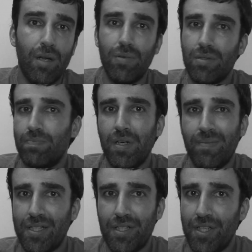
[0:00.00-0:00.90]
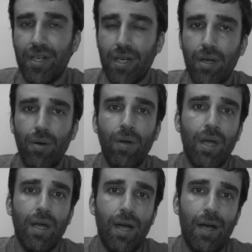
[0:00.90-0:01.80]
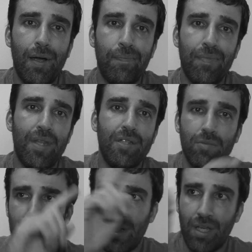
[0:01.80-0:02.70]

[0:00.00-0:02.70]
It was pretty much a year ago. Um, this was